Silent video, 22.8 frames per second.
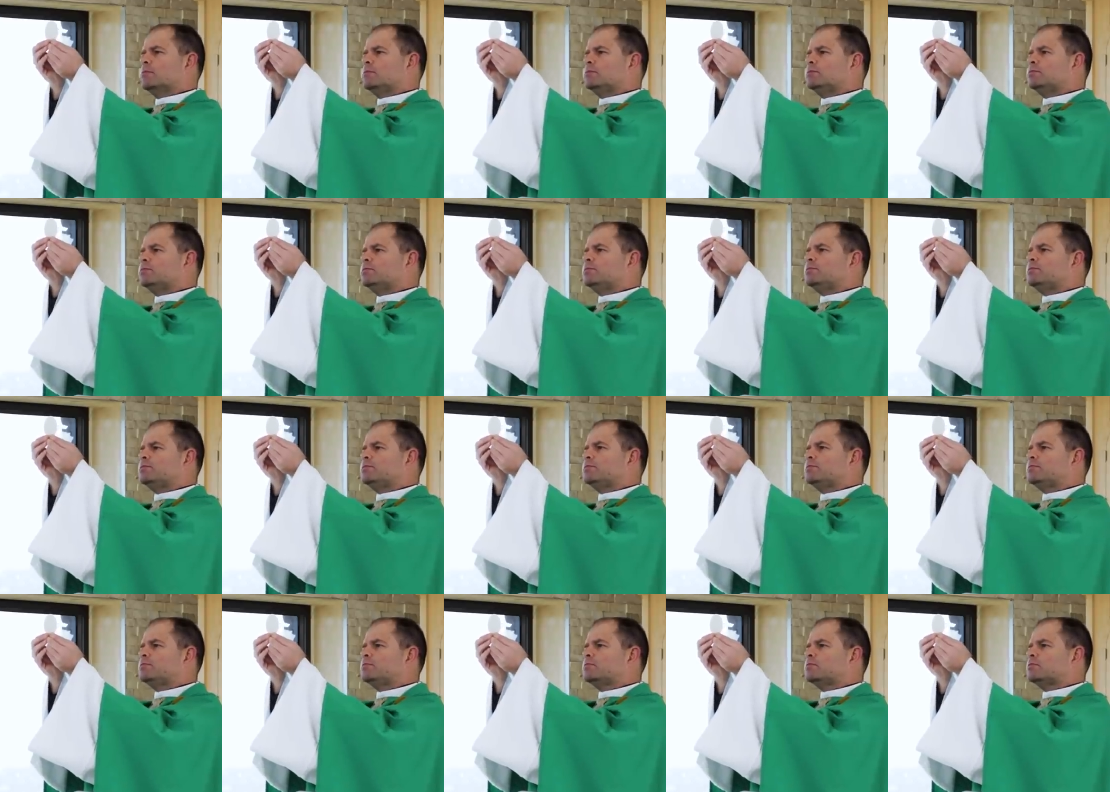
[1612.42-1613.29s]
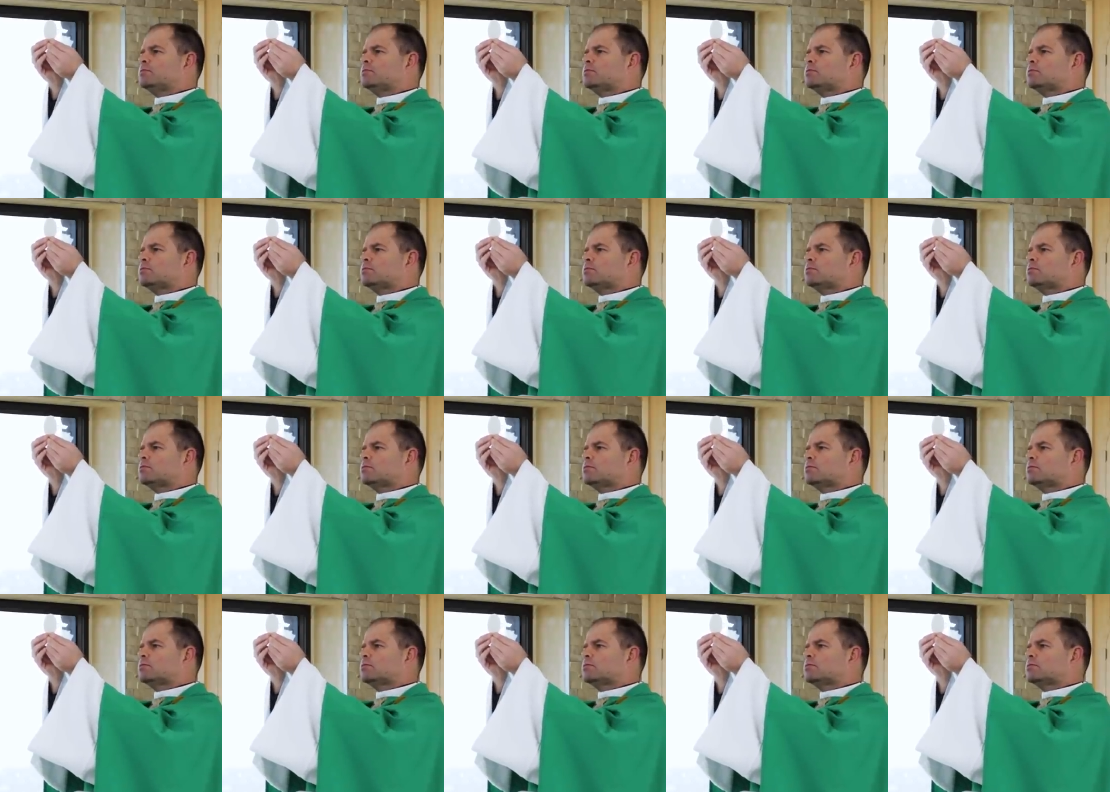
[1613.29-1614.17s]

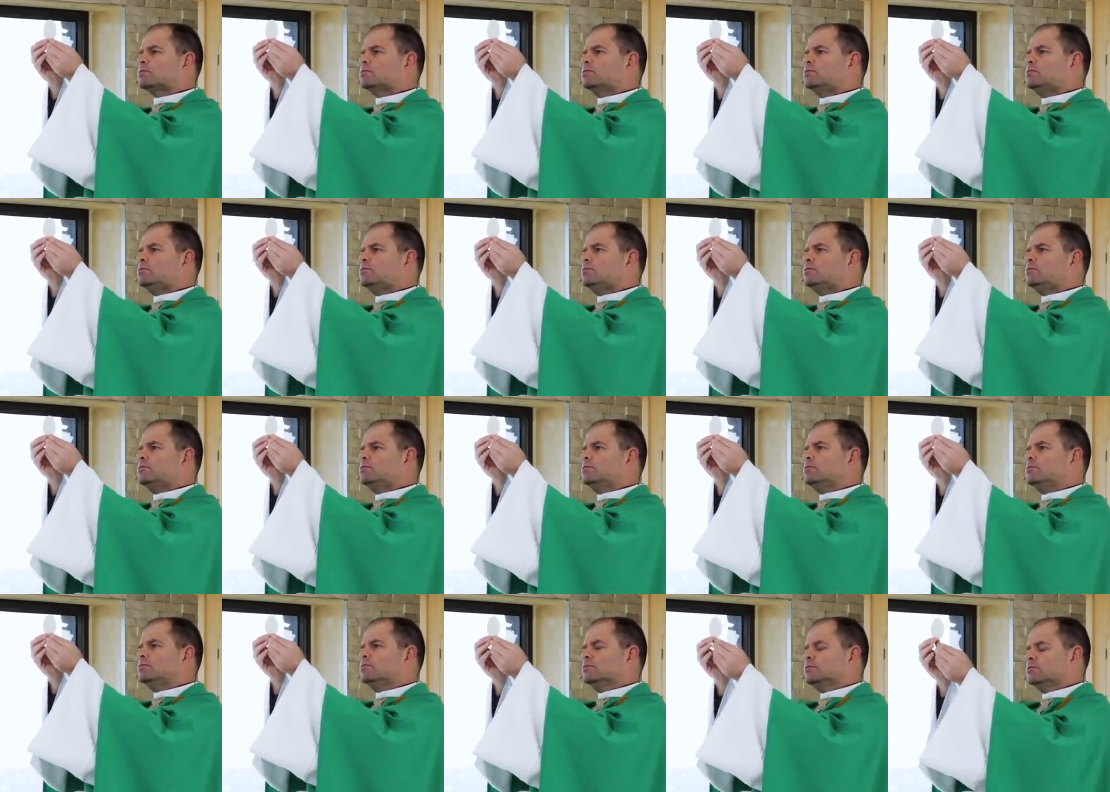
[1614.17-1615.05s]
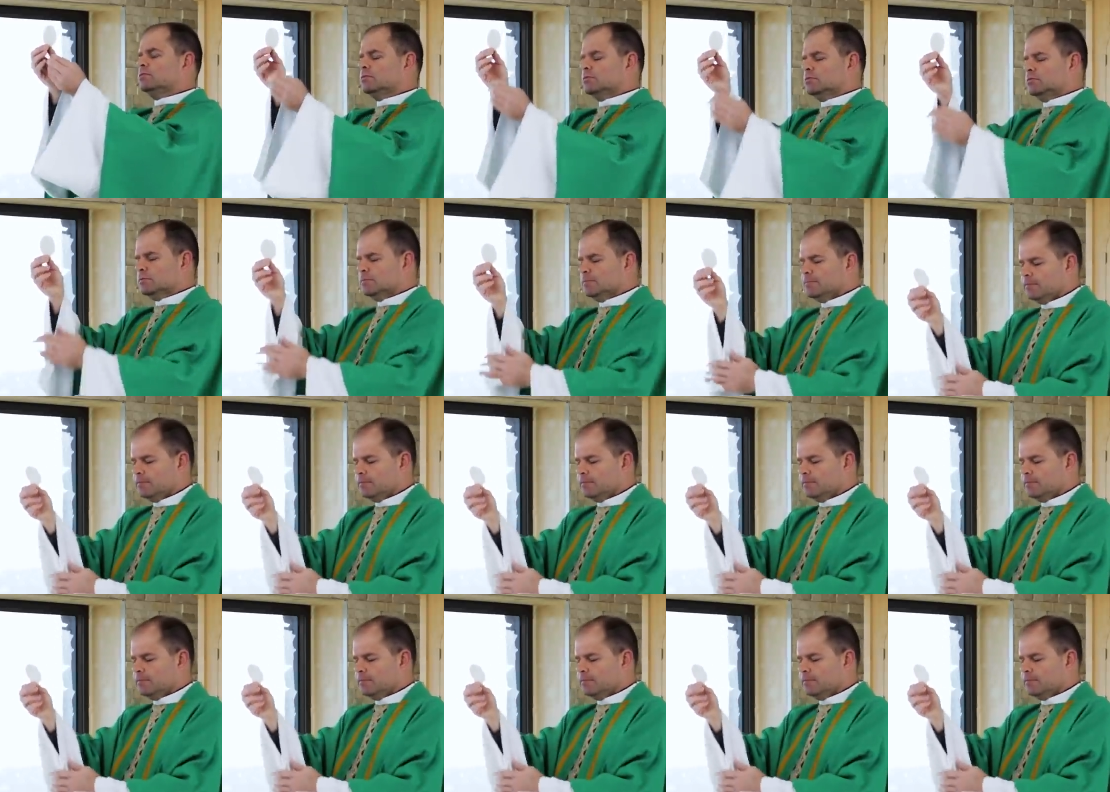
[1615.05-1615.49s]
[no speech]